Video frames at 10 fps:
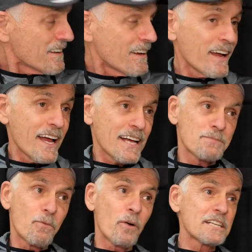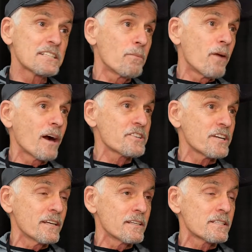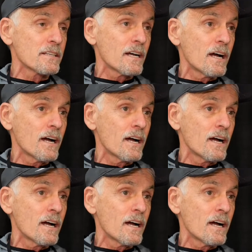Yes, Maurice LaMarche is,